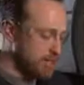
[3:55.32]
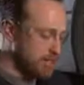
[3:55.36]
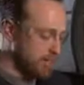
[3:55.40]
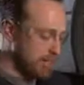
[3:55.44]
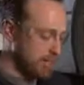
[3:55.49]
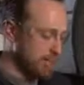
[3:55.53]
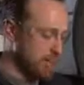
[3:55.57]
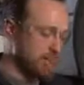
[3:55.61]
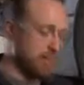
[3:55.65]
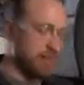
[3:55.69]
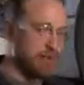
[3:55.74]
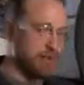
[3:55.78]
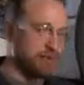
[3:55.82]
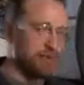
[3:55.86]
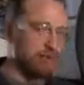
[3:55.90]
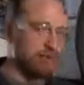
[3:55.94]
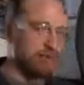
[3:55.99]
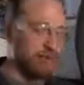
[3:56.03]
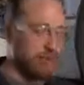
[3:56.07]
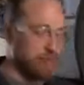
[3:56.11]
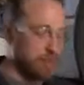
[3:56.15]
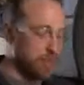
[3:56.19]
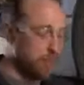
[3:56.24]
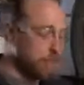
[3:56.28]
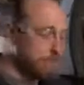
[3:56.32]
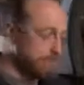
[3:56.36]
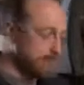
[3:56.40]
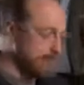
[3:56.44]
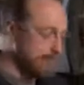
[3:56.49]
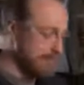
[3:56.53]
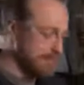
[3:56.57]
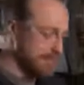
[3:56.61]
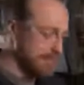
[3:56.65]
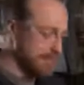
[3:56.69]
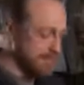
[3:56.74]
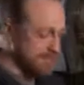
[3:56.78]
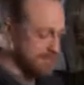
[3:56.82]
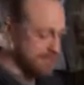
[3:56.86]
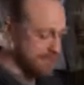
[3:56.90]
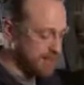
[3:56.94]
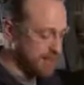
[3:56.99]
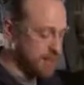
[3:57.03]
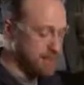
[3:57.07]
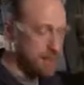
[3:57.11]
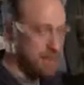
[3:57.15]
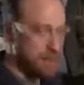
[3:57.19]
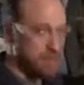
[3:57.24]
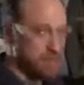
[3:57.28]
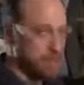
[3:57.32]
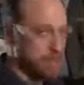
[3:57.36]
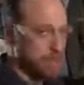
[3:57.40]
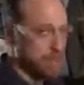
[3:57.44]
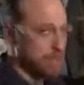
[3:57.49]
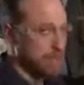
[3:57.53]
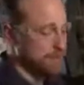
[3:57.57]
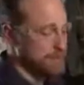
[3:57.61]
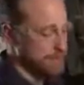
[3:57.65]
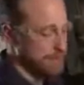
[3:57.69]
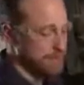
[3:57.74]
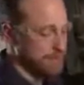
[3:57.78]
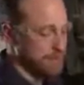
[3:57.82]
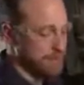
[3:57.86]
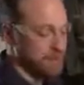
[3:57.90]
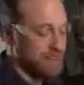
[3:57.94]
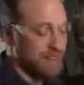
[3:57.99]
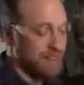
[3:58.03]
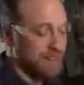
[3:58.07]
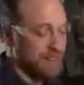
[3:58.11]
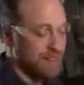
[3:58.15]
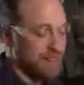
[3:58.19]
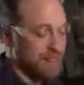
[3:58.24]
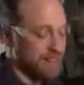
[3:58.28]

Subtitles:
onto the new pads, otherwise your brakes won't work that